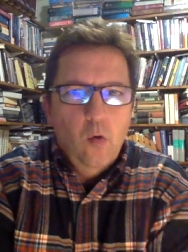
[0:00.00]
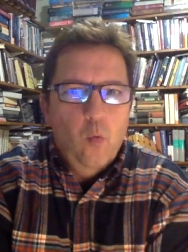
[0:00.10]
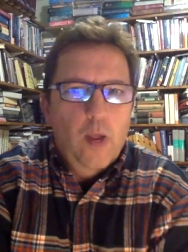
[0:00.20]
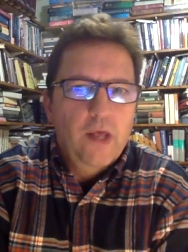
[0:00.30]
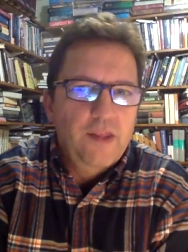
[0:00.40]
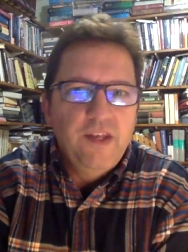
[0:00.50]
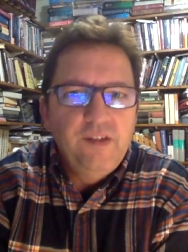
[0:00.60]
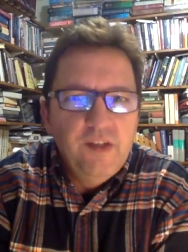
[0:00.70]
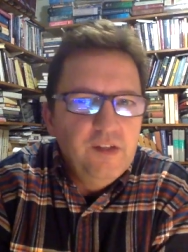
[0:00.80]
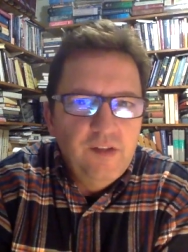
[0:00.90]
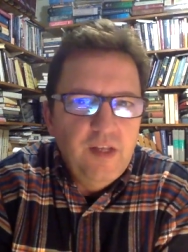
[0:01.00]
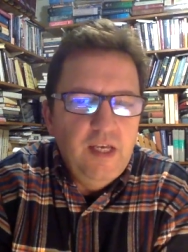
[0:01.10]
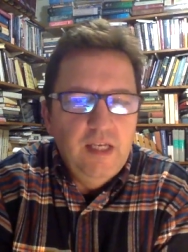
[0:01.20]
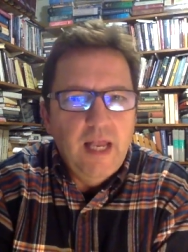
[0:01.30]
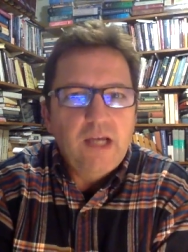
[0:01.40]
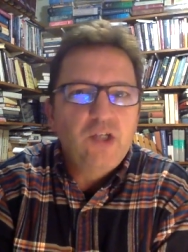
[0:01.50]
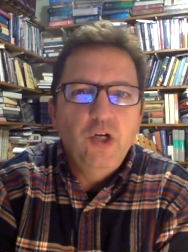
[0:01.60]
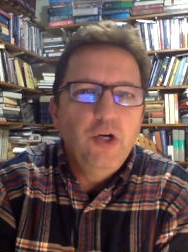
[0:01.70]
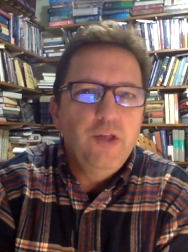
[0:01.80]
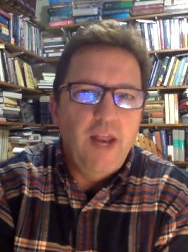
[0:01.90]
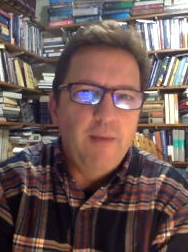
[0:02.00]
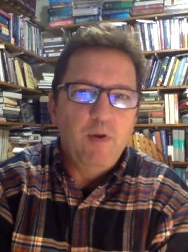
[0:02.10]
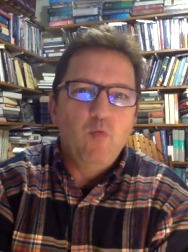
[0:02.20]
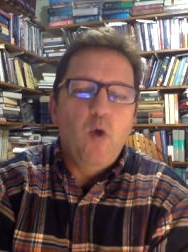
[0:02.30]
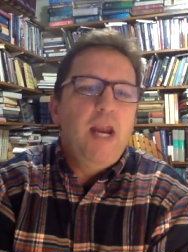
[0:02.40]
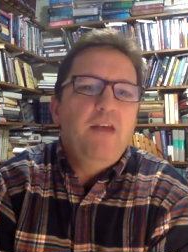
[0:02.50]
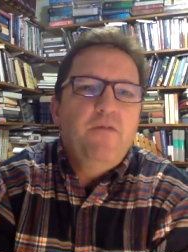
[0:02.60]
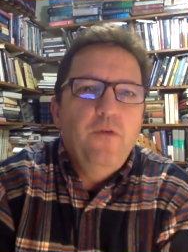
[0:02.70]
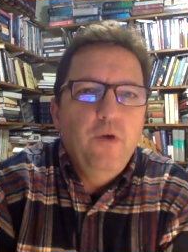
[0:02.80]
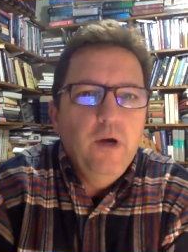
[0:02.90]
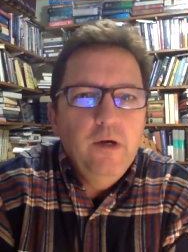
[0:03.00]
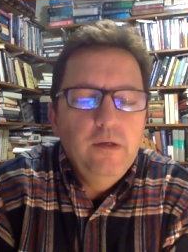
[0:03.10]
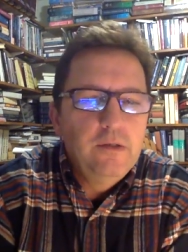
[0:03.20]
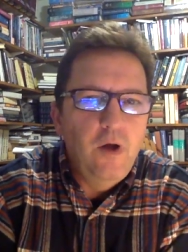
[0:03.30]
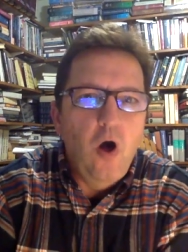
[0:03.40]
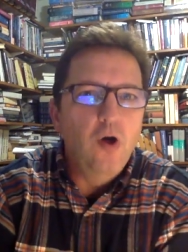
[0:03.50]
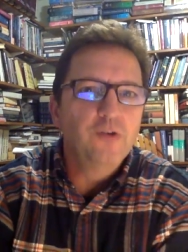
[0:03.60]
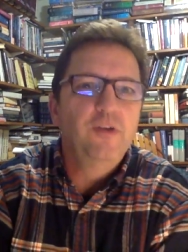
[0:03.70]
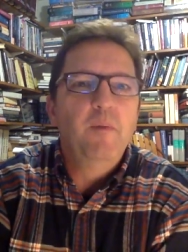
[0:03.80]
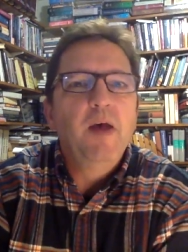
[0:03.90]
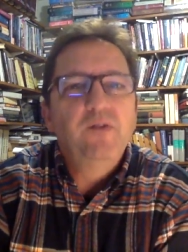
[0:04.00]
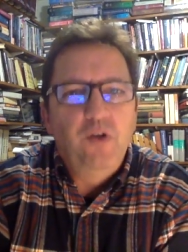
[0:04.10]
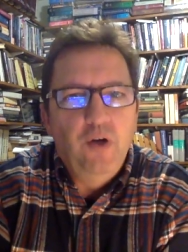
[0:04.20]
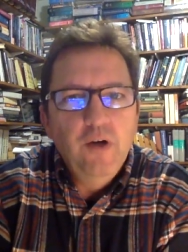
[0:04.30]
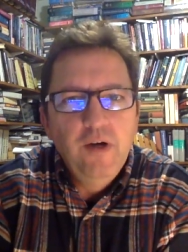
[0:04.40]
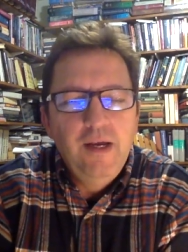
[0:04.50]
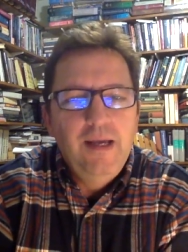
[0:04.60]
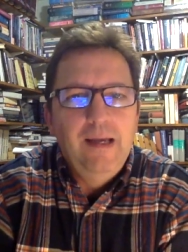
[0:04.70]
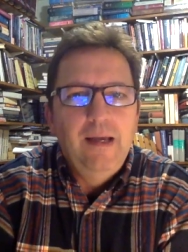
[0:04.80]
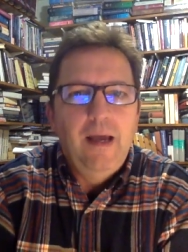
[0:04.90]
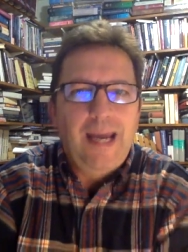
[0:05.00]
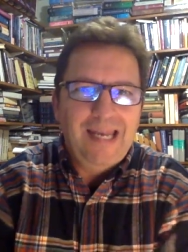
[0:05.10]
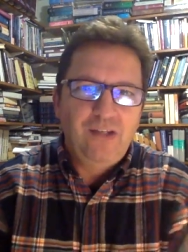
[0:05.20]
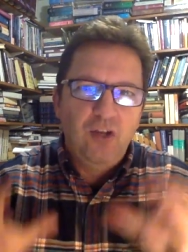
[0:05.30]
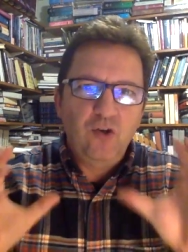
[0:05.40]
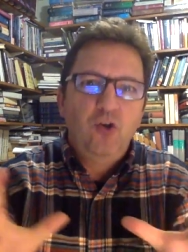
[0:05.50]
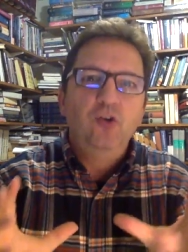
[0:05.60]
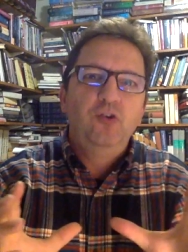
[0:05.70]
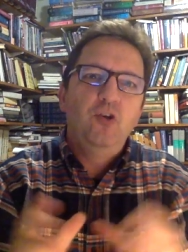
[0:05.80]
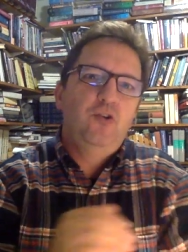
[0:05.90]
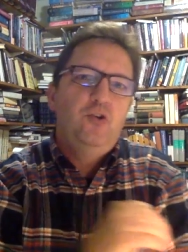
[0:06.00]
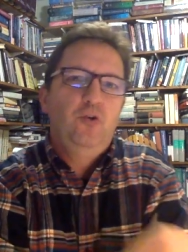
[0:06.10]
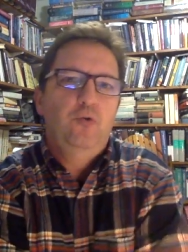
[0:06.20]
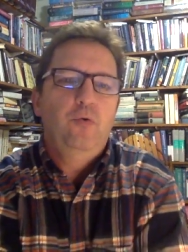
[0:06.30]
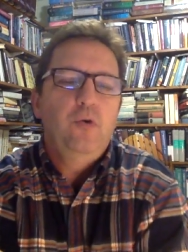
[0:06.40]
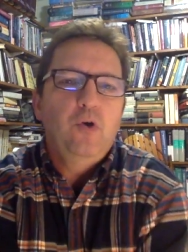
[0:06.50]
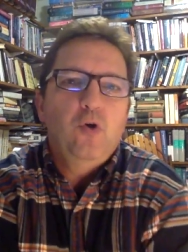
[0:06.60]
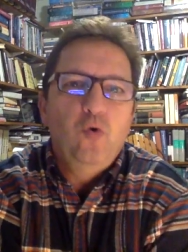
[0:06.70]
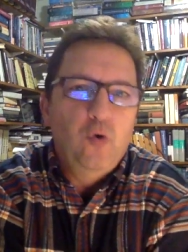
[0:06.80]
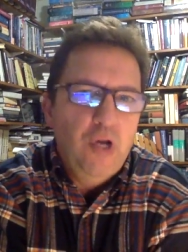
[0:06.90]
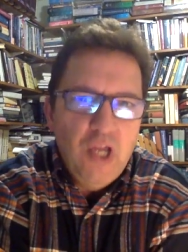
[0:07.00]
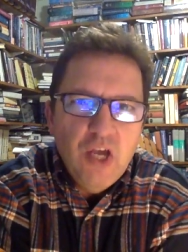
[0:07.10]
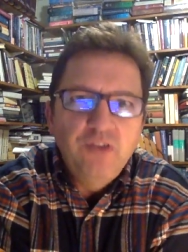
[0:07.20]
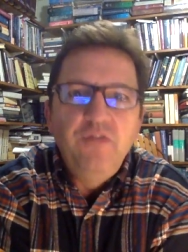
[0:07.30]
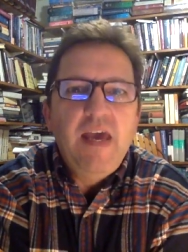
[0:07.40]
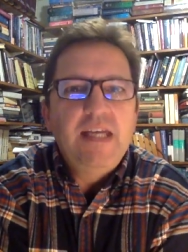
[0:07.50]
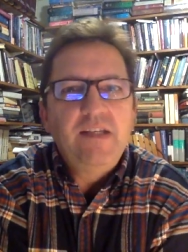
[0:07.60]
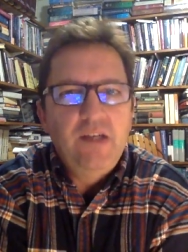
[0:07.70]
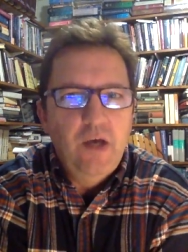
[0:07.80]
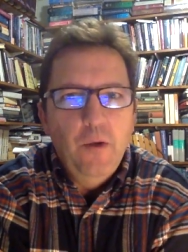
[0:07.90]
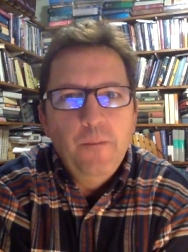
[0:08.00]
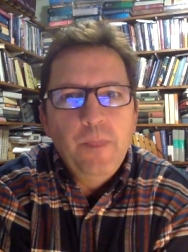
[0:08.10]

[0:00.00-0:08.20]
Well, this is the lecture that I've been waiting for all semester. I get to introduce you to Cornelius Van Til.